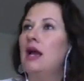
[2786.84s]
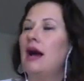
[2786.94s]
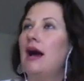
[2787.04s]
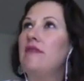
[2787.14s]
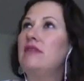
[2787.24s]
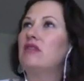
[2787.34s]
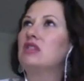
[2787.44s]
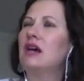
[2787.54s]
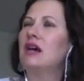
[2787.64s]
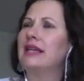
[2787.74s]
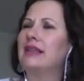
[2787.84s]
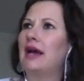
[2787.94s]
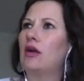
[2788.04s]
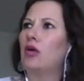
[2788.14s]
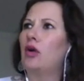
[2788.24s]
I've never talked like
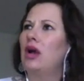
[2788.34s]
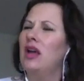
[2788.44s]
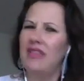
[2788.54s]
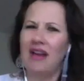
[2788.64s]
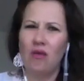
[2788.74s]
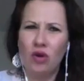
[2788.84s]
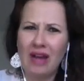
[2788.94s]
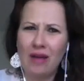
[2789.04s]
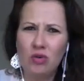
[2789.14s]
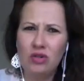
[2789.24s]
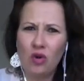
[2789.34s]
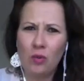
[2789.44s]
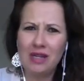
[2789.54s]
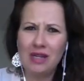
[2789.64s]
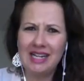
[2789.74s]
that. Or that word I would
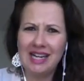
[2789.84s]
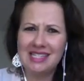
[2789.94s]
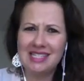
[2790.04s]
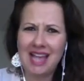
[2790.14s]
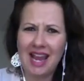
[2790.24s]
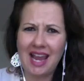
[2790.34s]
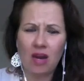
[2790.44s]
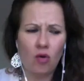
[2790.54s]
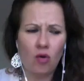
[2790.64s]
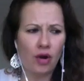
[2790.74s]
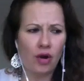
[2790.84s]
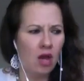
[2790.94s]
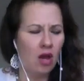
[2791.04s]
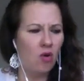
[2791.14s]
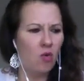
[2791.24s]
normally not say, or
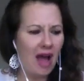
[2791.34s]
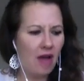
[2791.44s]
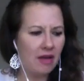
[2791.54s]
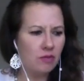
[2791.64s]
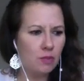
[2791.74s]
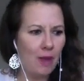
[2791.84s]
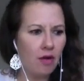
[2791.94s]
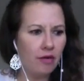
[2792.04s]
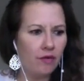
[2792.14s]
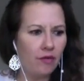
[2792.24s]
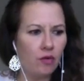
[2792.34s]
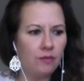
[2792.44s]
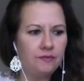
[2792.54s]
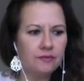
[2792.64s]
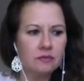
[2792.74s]
wow, that was powerful.
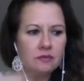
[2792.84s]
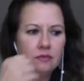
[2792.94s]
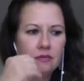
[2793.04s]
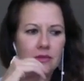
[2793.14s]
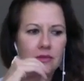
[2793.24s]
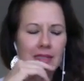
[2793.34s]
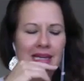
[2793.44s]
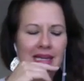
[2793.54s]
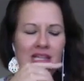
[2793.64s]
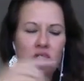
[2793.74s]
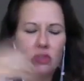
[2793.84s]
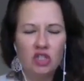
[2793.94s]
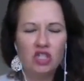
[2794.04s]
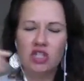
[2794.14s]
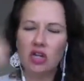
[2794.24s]
So they
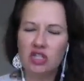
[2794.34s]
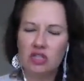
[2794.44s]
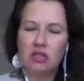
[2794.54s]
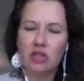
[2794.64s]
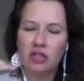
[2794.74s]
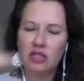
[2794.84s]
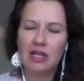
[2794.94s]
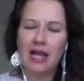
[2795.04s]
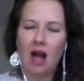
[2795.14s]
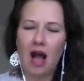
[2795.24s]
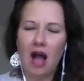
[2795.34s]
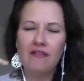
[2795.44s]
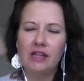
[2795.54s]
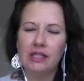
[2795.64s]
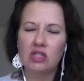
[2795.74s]
just start to get
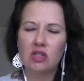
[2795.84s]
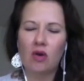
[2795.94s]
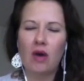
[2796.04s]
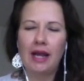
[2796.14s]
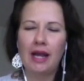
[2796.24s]
confidence. So I